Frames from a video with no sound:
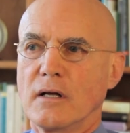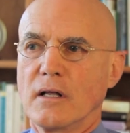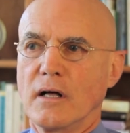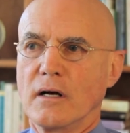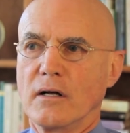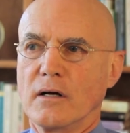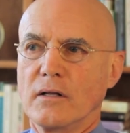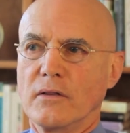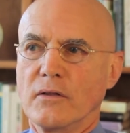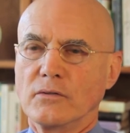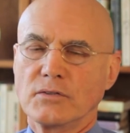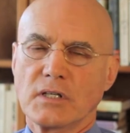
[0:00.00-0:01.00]

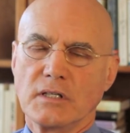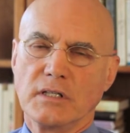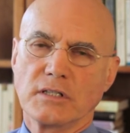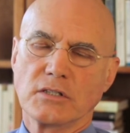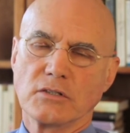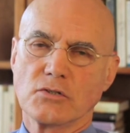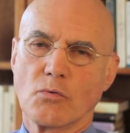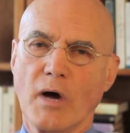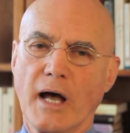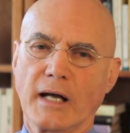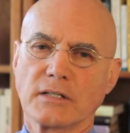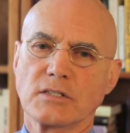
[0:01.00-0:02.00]
Those conditions
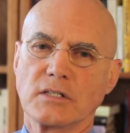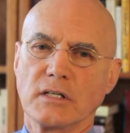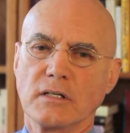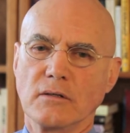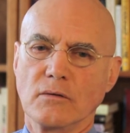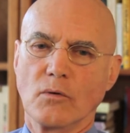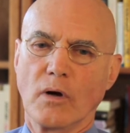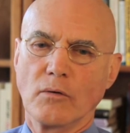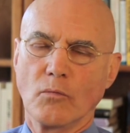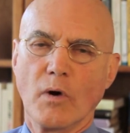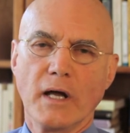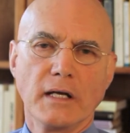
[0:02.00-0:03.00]
waxed
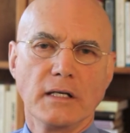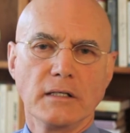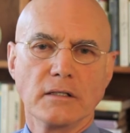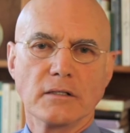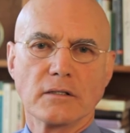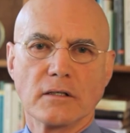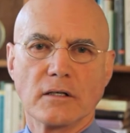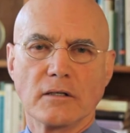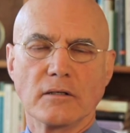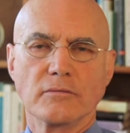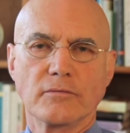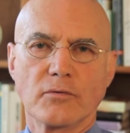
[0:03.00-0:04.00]
and waned
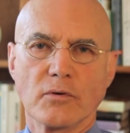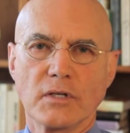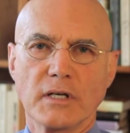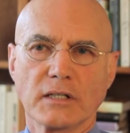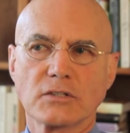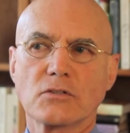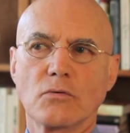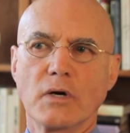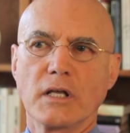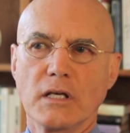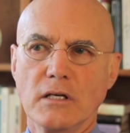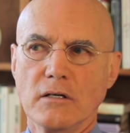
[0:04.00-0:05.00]
for the next
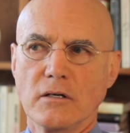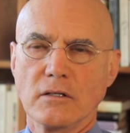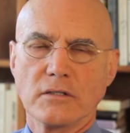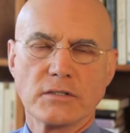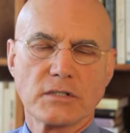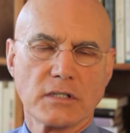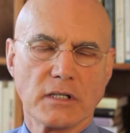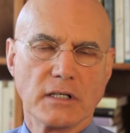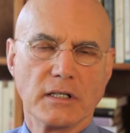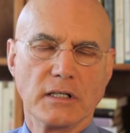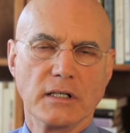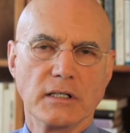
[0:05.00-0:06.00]
20 years
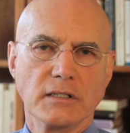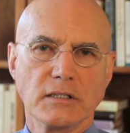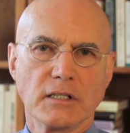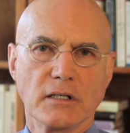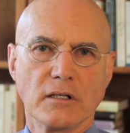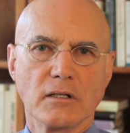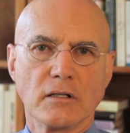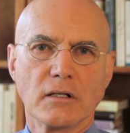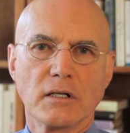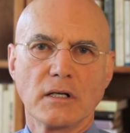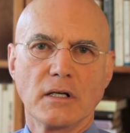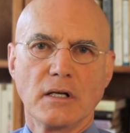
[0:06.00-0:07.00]
until
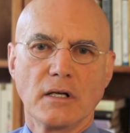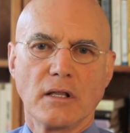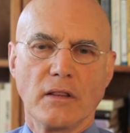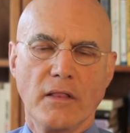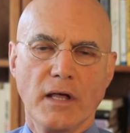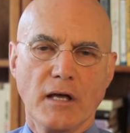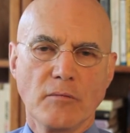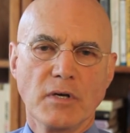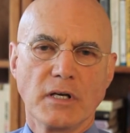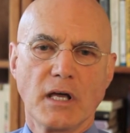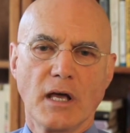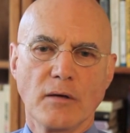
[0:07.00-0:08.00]
they
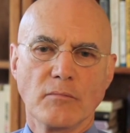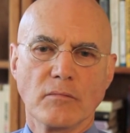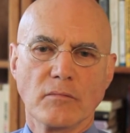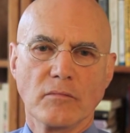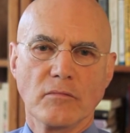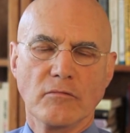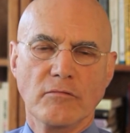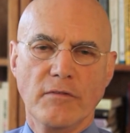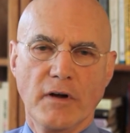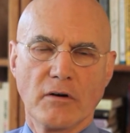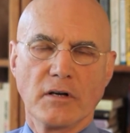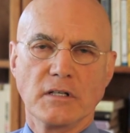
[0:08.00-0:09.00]
became
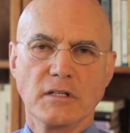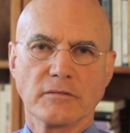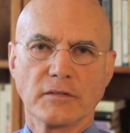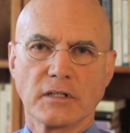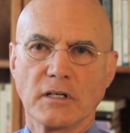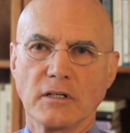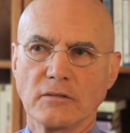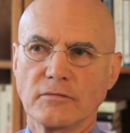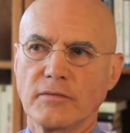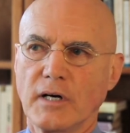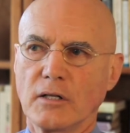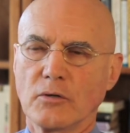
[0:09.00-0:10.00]
very difficult
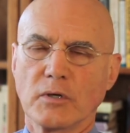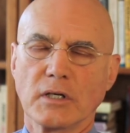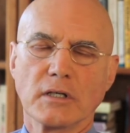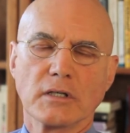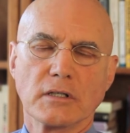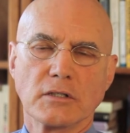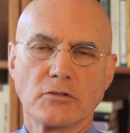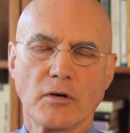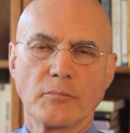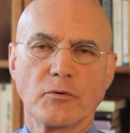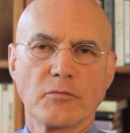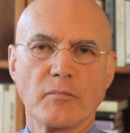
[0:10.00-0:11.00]
following a
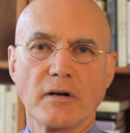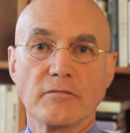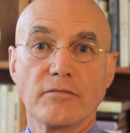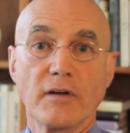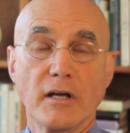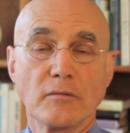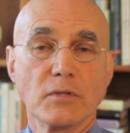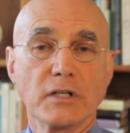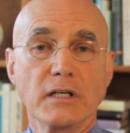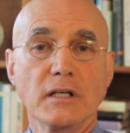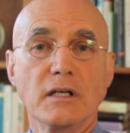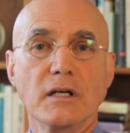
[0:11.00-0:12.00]
trip with my
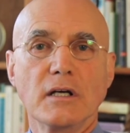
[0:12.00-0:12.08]
family